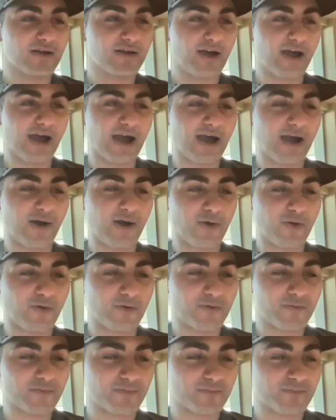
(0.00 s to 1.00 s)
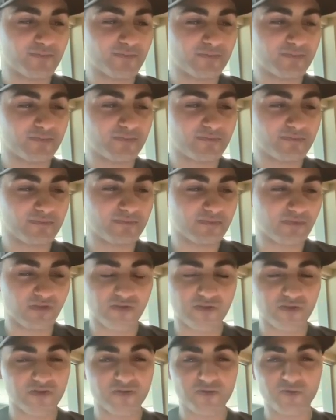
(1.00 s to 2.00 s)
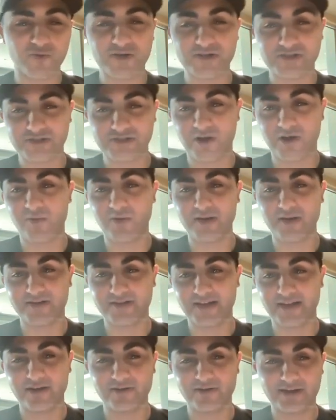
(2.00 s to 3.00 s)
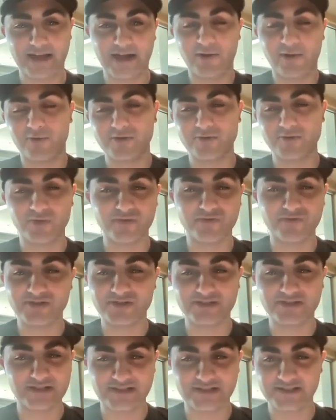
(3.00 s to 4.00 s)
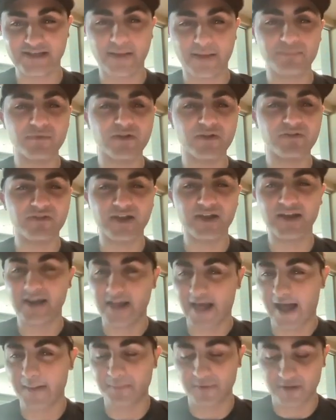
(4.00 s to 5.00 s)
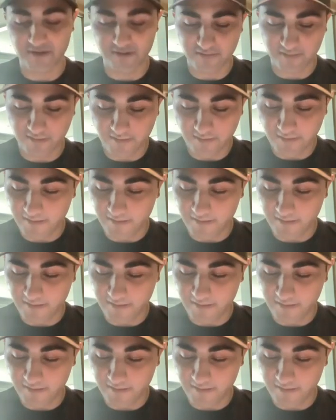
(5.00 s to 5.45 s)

how the situation all went down. Now we're, we've just accepted that it happened.